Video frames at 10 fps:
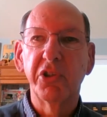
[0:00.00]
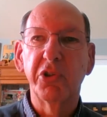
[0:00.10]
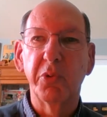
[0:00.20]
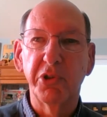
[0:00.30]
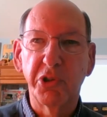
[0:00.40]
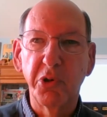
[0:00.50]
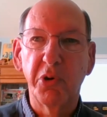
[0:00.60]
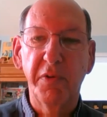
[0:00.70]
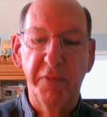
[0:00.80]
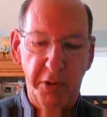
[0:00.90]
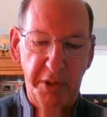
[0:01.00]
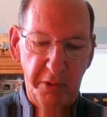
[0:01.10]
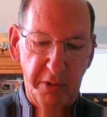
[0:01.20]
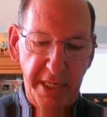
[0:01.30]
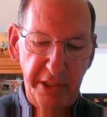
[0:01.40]
to ensure
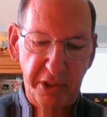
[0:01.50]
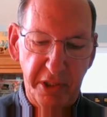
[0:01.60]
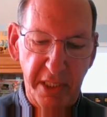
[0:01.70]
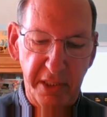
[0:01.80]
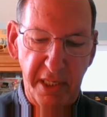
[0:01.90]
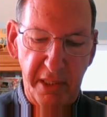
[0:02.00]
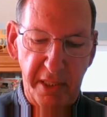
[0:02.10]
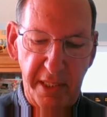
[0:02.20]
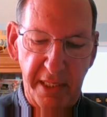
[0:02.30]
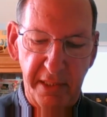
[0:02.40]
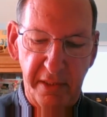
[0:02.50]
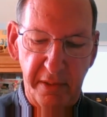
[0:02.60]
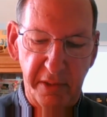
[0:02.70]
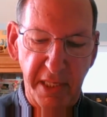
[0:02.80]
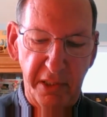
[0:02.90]
voting rights and
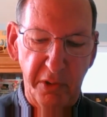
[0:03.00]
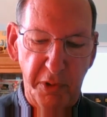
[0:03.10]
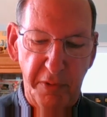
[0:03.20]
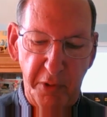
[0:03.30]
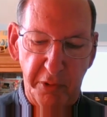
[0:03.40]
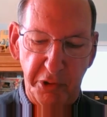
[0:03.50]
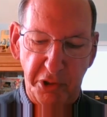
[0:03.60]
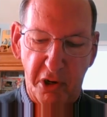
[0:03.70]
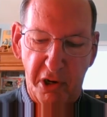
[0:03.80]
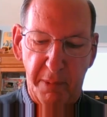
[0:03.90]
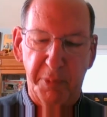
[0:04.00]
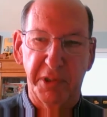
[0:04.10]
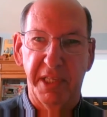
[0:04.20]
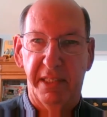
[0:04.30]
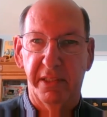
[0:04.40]
Delaware voters are
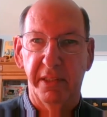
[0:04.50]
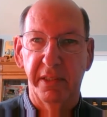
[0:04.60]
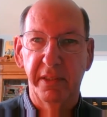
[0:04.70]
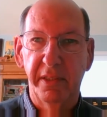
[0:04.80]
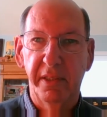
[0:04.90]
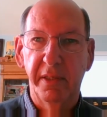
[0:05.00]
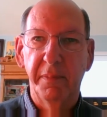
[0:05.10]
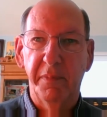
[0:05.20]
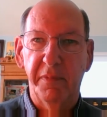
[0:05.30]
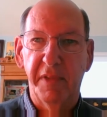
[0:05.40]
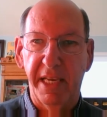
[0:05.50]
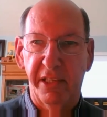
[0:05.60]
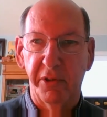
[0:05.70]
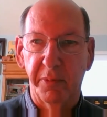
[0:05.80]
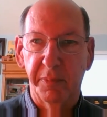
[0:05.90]
protected.
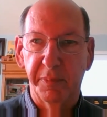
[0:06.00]
Thank you.